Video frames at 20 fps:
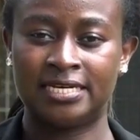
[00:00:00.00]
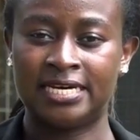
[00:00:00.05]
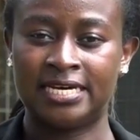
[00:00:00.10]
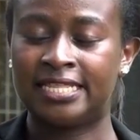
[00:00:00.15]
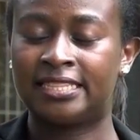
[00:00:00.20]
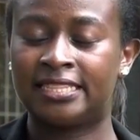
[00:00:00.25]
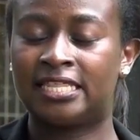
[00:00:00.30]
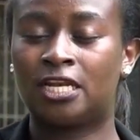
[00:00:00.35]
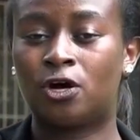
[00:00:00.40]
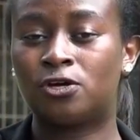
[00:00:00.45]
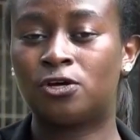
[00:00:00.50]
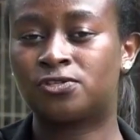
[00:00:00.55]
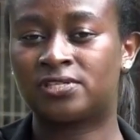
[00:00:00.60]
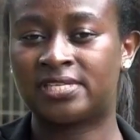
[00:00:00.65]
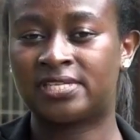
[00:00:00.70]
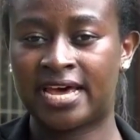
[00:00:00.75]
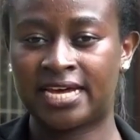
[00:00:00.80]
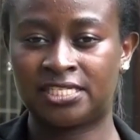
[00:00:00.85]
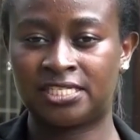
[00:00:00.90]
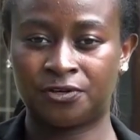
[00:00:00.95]
The Law
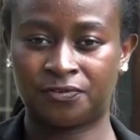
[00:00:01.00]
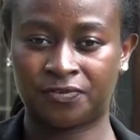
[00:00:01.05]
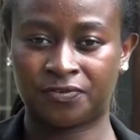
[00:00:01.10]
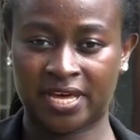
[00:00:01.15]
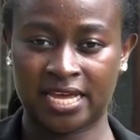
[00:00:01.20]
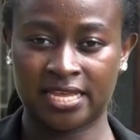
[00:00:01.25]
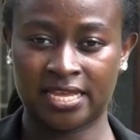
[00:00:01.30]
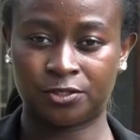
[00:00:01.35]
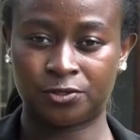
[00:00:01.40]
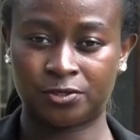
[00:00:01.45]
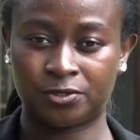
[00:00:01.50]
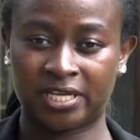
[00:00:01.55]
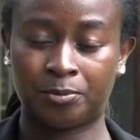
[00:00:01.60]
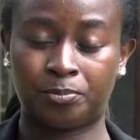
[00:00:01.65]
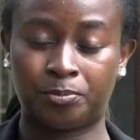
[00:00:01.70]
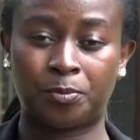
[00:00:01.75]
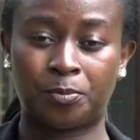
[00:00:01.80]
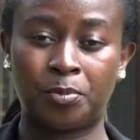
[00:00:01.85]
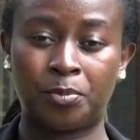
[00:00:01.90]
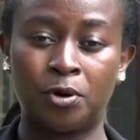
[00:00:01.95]
Society of Kenya today
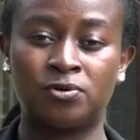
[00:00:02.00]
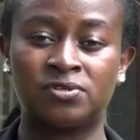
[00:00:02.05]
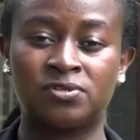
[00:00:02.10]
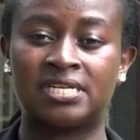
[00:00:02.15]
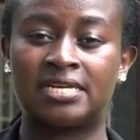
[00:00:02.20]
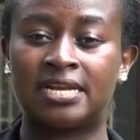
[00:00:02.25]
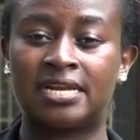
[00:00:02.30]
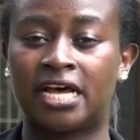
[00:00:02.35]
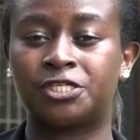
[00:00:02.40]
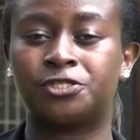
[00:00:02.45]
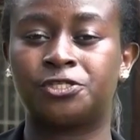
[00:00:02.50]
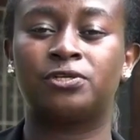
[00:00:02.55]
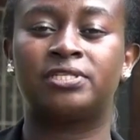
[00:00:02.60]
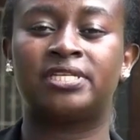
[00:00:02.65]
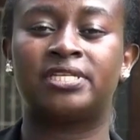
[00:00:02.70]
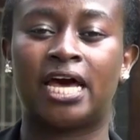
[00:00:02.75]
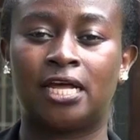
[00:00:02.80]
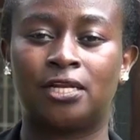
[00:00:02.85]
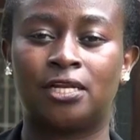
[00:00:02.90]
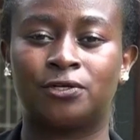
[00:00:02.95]
proposed a national
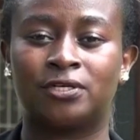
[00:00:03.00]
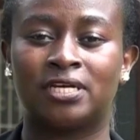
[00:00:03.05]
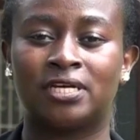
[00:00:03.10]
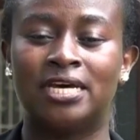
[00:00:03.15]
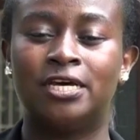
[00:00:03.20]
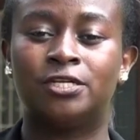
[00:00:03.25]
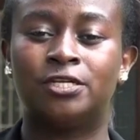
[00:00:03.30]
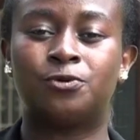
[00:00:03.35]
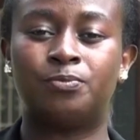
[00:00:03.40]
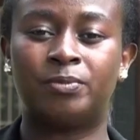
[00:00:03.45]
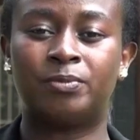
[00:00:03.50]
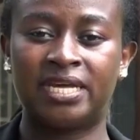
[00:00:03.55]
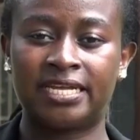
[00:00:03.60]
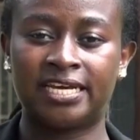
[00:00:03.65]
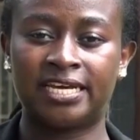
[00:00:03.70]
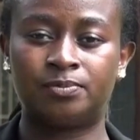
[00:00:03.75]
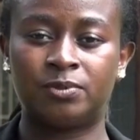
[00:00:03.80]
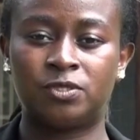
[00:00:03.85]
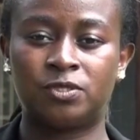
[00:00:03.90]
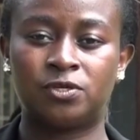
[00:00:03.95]
dialogue to mediate
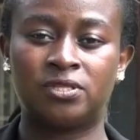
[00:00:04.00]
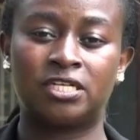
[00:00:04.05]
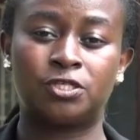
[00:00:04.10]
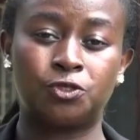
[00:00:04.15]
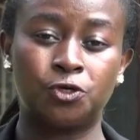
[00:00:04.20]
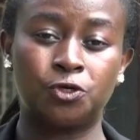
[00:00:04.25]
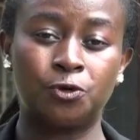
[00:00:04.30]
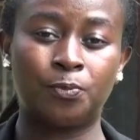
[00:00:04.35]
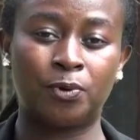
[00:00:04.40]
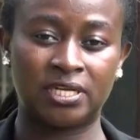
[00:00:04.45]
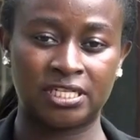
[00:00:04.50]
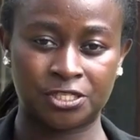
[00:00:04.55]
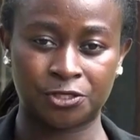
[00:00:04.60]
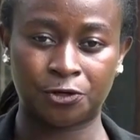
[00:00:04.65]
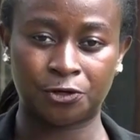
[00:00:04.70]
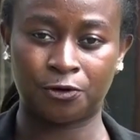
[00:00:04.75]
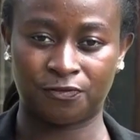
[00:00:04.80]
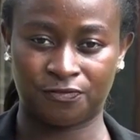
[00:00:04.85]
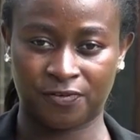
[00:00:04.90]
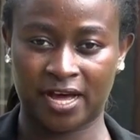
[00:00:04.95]
between the two
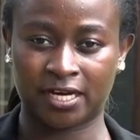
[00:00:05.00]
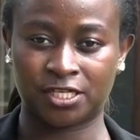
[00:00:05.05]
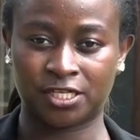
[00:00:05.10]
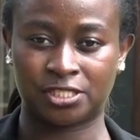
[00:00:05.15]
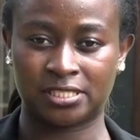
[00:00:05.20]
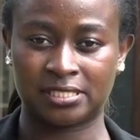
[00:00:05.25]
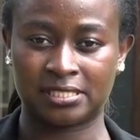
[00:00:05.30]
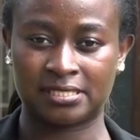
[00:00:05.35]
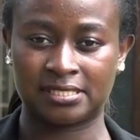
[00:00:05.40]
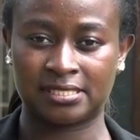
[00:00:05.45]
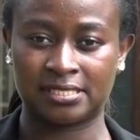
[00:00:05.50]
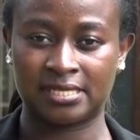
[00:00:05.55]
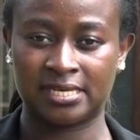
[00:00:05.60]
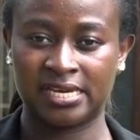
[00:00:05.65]
political factions.